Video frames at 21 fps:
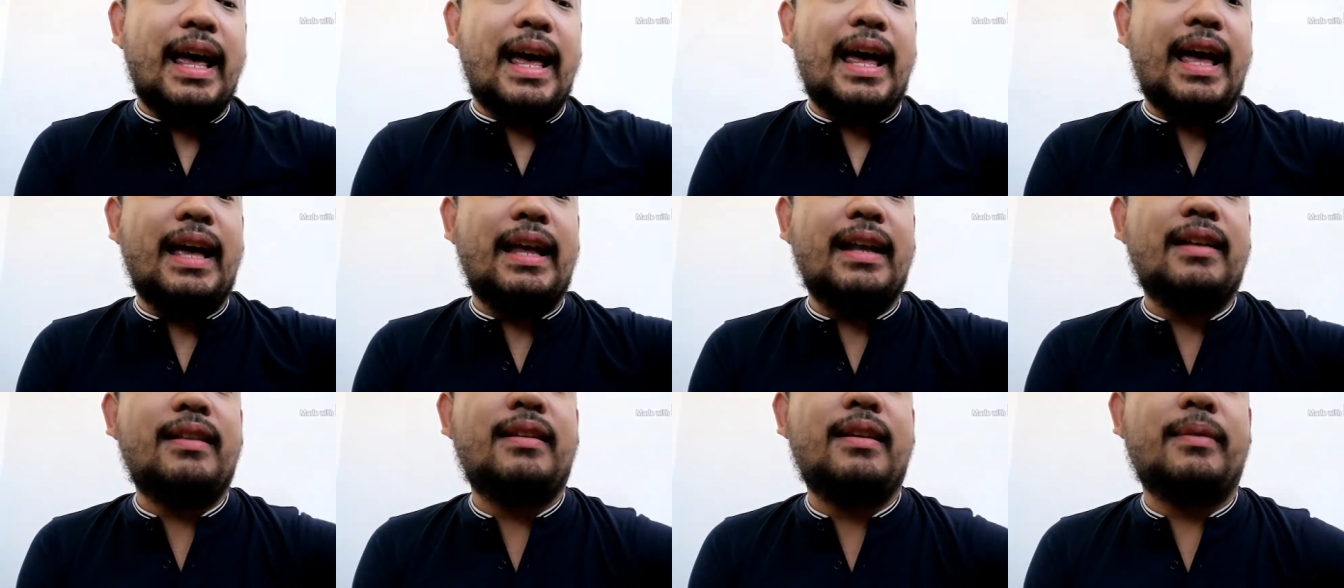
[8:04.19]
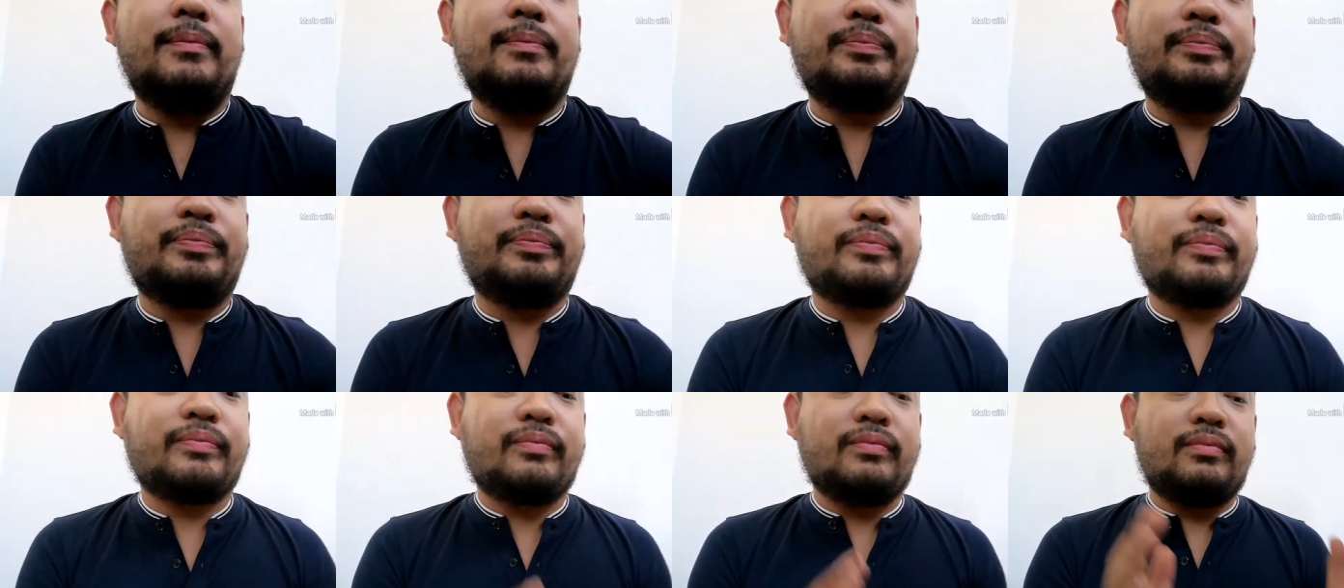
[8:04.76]
And
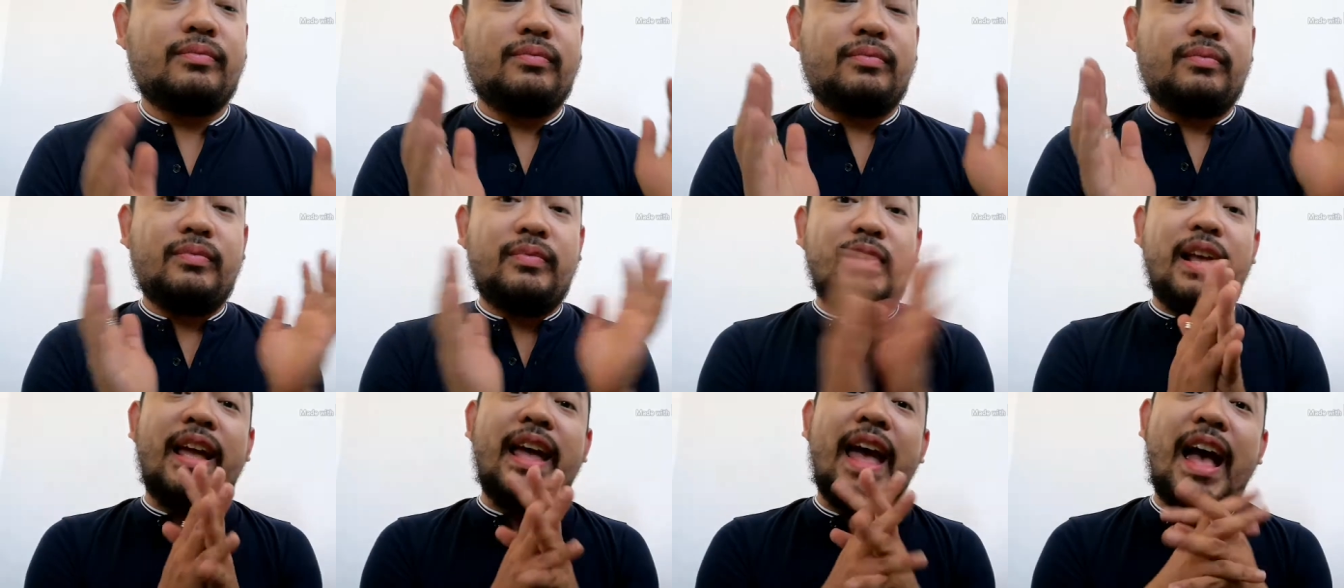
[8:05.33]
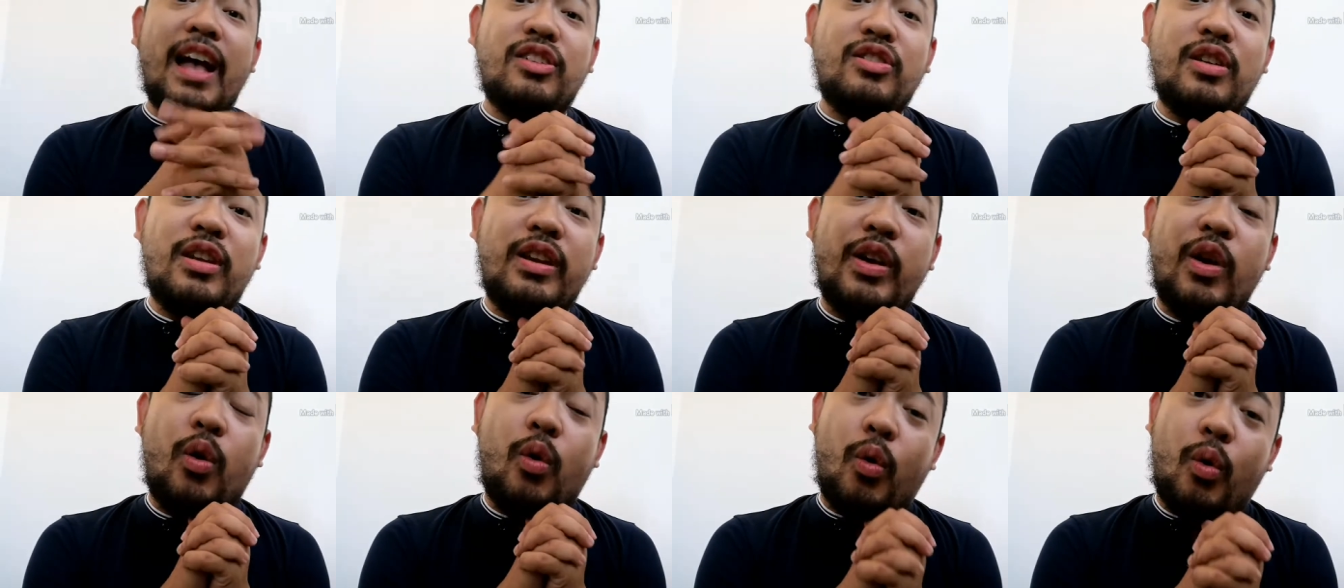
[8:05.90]
I
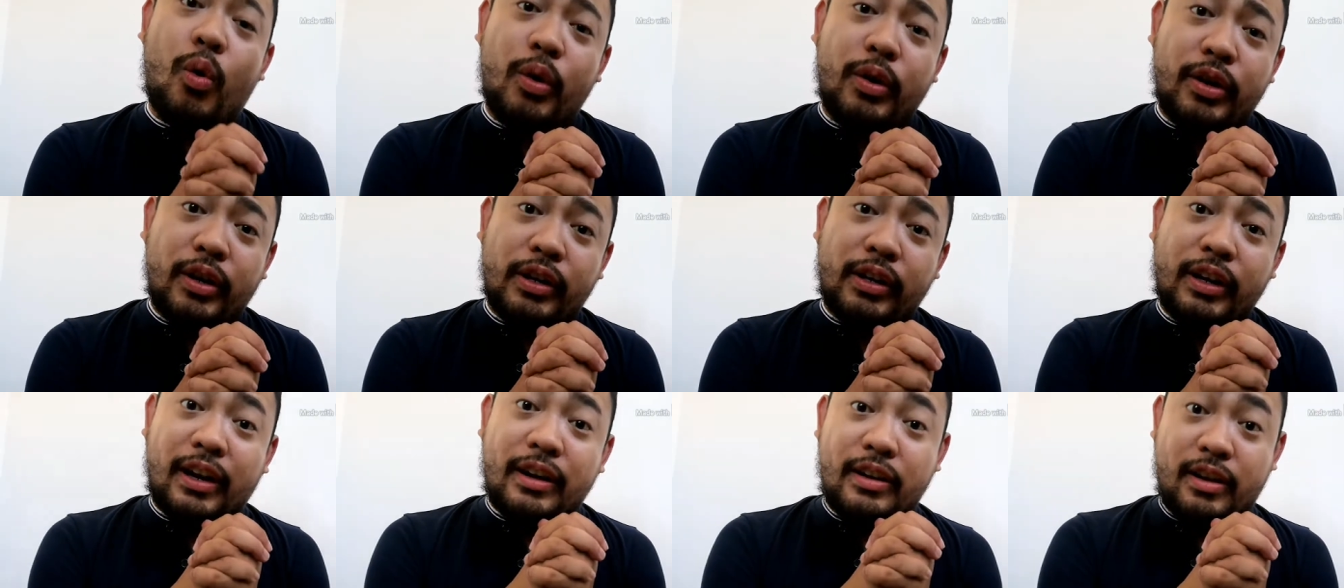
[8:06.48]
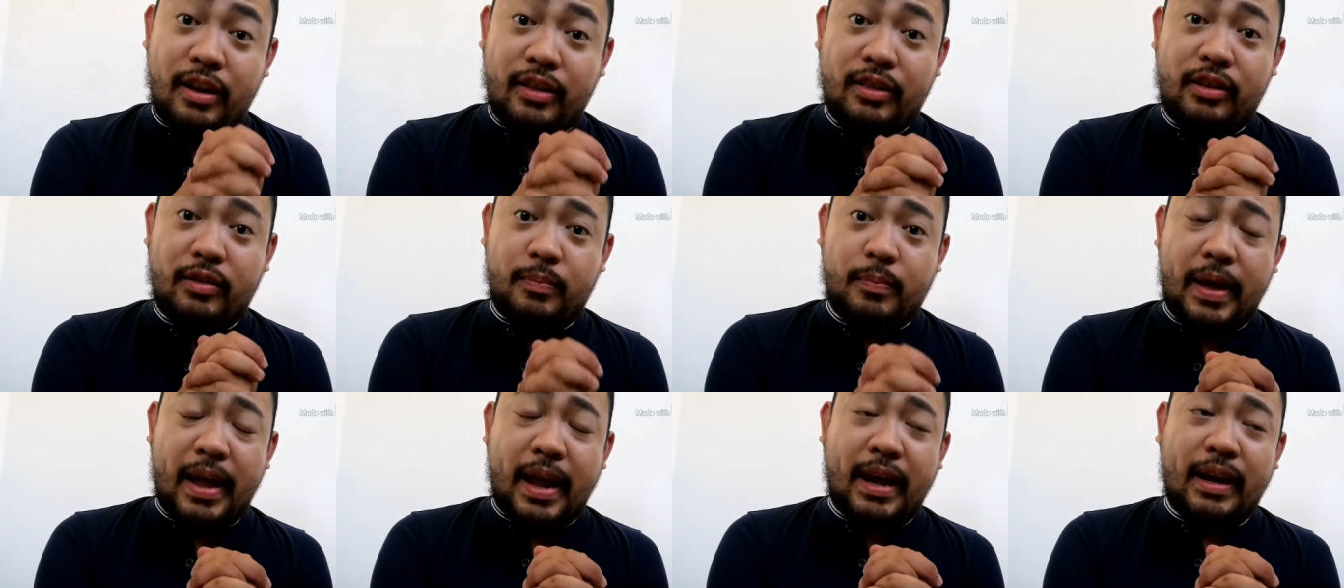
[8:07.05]
actually ordered another
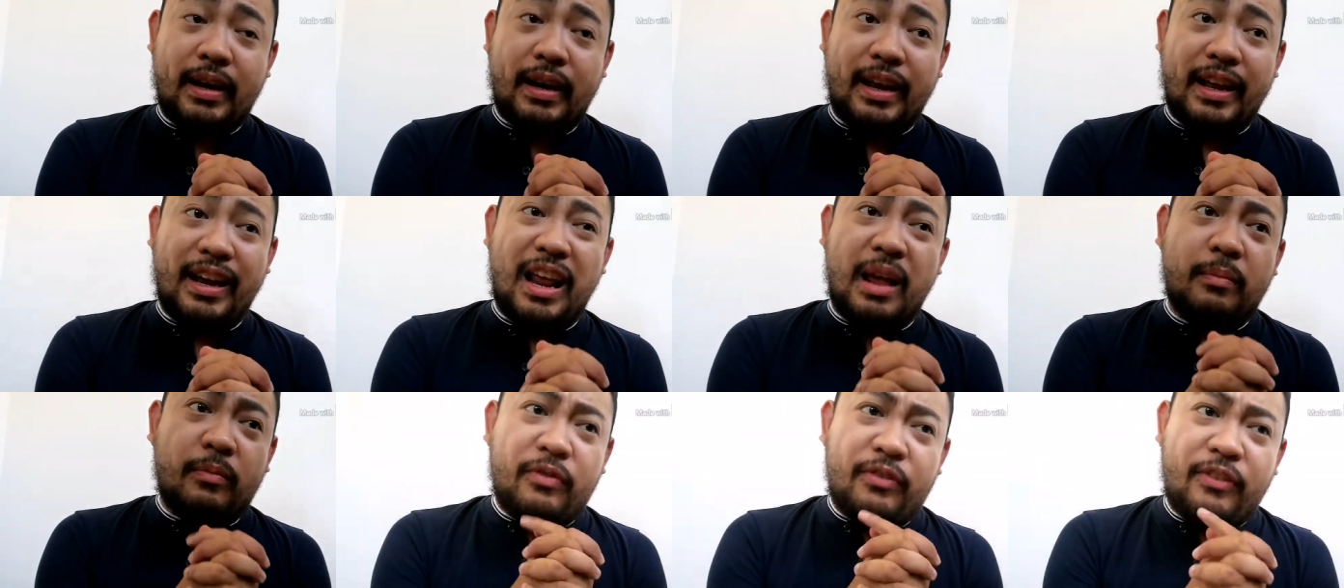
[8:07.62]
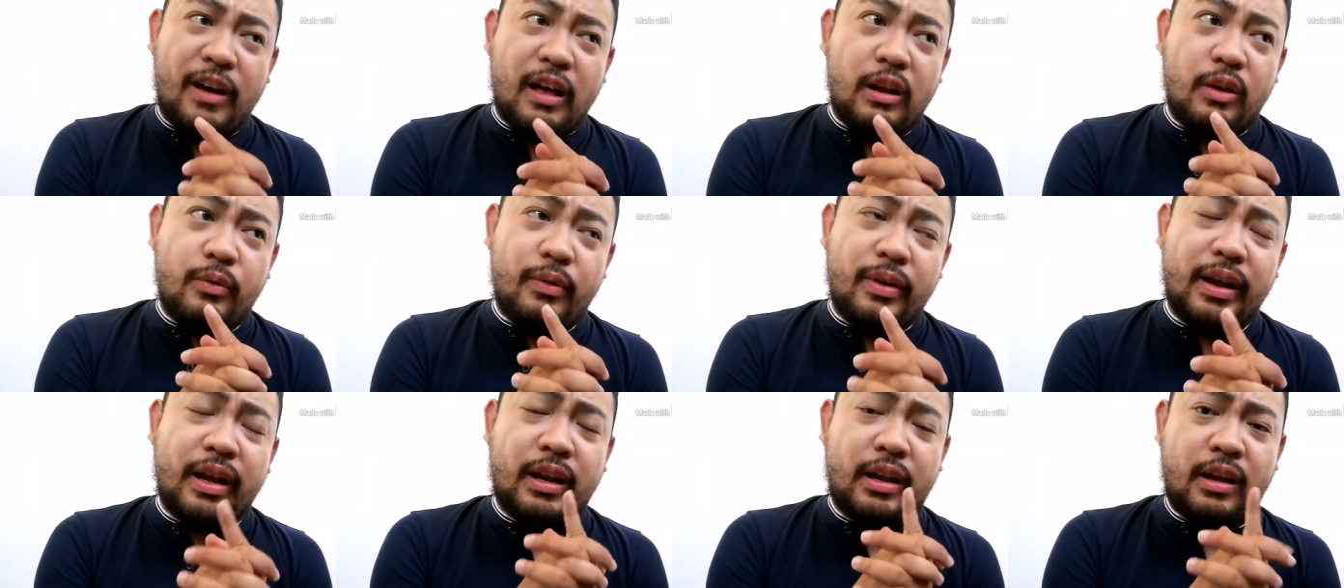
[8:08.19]
pair and I'm
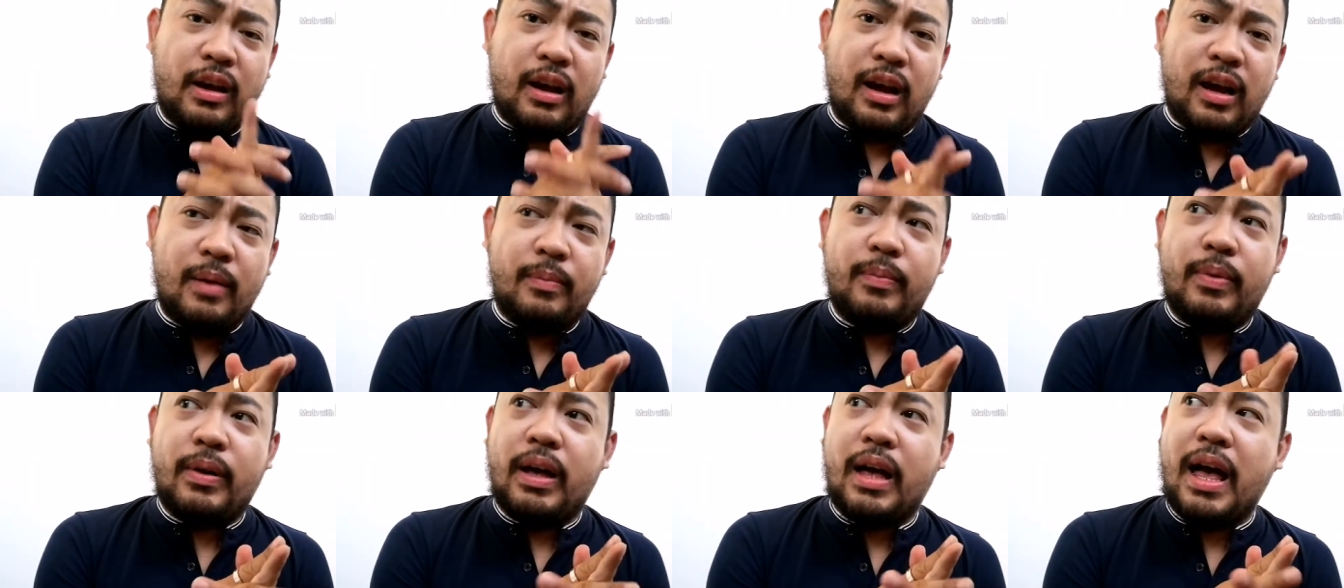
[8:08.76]
following it up.